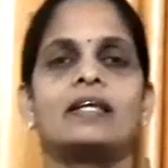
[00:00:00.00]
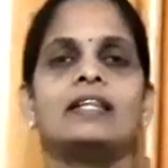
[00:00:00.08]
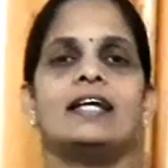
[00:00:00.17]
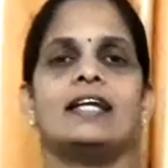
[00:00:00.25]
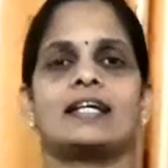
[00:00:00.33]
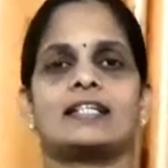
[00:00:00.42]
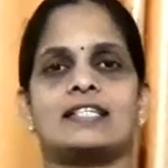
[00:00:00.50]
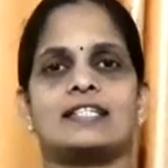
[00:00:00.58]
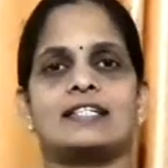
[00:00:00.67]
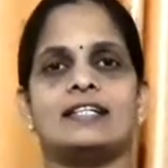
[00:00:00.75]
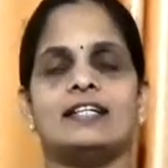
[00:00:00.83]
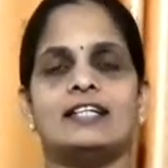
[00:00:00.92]
Then
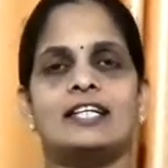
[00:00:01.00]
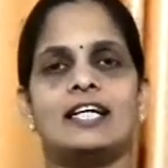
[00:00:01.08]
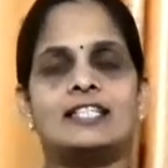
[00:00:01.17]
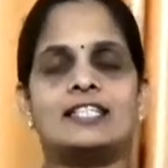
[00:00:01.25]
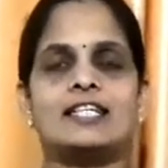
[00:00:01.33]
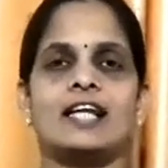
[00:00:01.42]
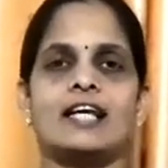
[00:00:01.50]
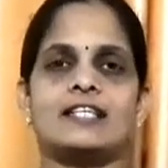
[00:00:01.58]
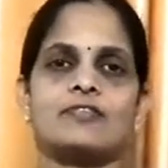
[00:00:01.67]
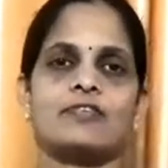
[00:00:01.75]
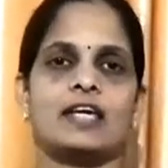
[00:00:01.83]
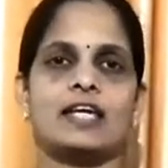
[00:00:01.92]
next
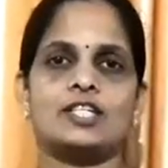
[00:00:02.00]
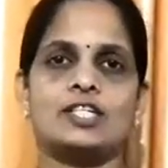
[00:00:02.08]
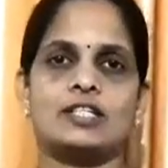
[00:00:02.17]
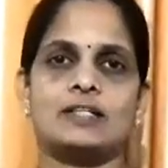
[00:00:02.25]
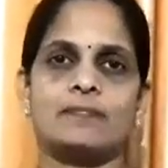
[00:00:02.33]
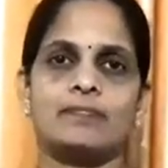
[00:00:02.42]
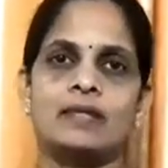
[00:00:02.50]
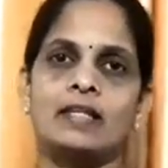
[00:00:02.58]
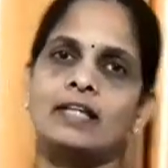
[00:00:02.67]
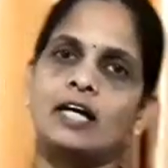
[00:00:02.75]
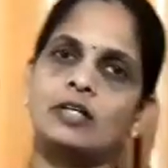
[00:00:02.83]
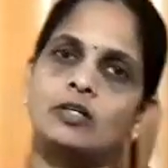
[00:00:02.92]
classification.
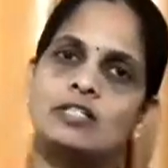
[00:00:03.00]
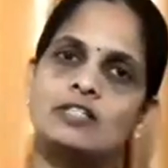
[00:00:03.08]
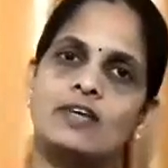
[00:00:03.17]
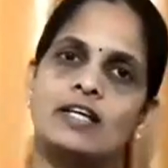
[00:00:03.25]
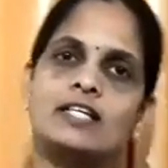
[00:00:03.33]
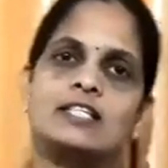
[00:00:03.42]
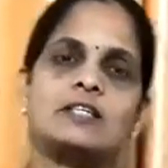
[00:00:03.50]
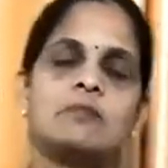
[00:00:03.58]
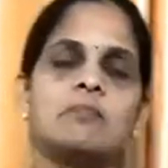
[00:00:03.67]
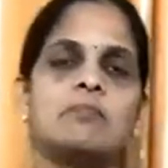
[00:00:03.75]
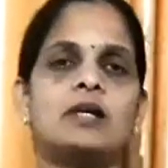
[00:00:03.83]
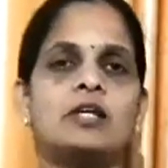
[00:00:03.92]
That is very
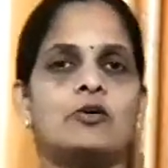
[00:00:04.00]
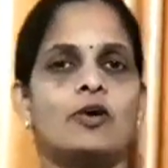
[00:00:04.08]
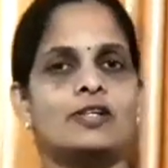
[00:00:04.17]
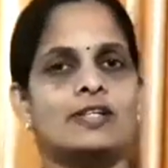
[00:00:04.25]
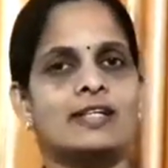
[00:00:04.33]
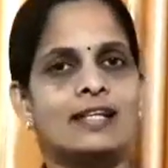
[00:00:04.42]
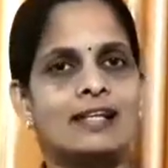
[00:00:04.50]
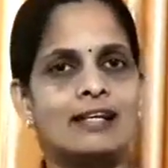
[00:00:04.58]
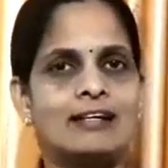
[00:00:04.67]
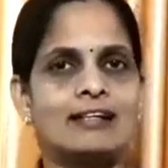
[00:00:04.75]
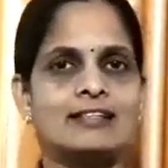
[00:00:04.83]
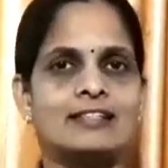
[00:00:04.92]
simple, you already
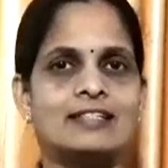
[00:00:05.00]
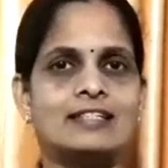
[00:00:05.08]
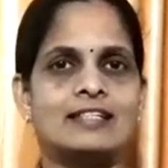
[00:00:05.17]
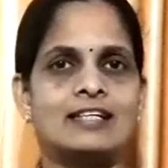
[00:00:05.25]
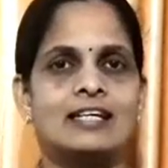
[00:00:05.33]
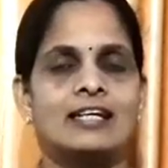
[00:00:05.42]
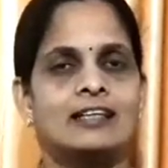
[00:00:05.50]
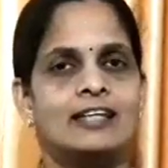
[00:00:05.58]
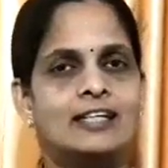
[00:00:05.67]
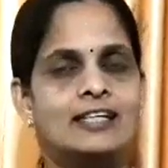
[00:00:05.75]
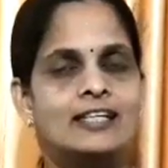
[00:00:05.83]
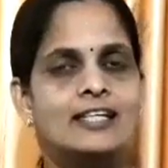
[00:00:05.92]
learned. The
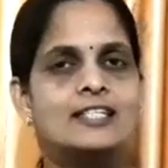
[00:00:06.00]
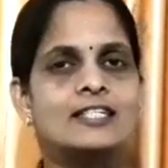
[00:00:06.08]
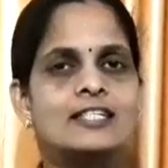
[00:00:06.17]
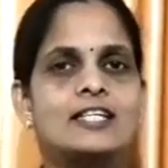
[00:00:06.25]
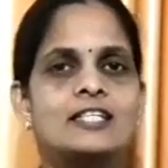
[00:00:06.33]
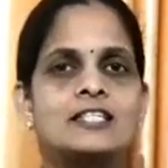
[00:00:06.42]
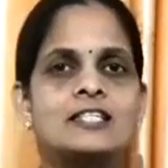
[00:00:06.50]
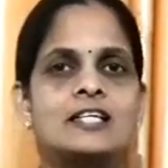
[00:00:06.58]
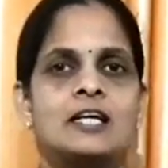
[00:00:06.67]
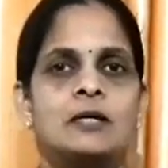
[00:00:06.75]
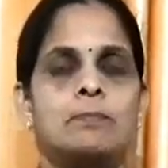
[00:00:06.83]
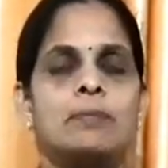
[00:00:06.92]
industries
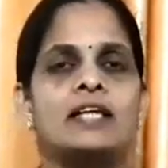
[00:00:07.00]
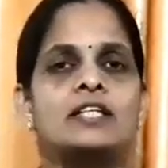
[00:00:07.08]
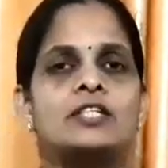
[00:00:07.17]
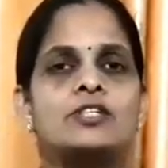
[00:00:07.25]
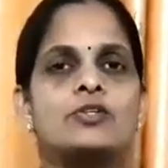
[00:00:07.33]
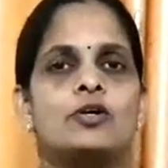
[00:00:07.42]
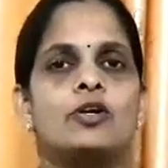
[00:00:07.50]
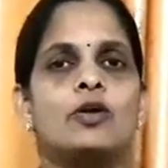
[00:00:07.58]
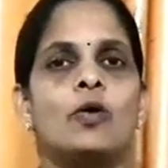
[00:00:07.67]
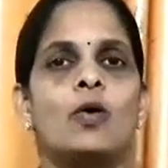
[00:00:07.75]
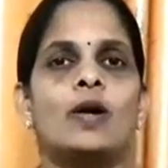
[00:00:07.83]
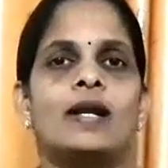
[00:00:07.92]
based on
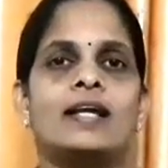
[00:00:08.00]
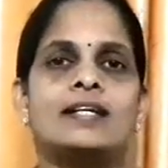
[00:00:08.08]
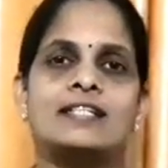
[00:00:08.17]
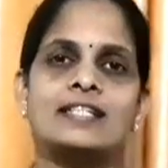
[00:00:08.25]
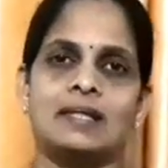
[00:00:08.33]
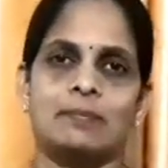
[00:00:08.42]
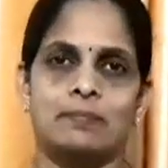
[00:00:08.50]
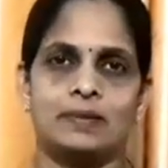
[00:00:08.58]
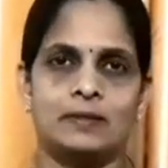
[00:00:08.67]
ownership.